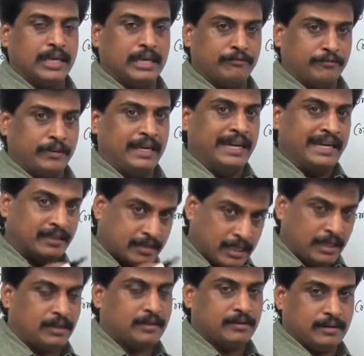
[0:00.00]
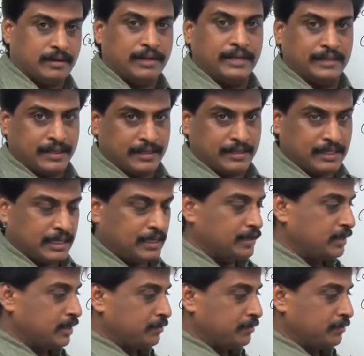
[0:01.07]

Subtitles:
if he hit the return key,